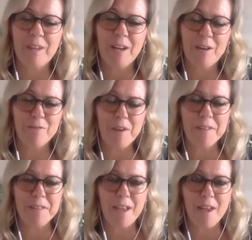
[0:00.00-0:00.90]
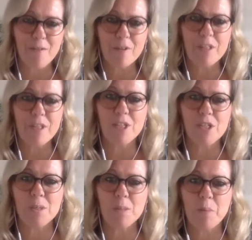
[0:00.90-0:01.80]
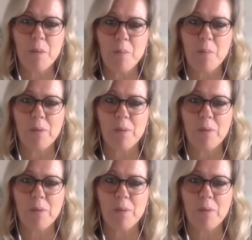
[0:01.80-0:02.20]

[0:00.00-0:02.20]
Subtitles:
I find that every Indigenous people,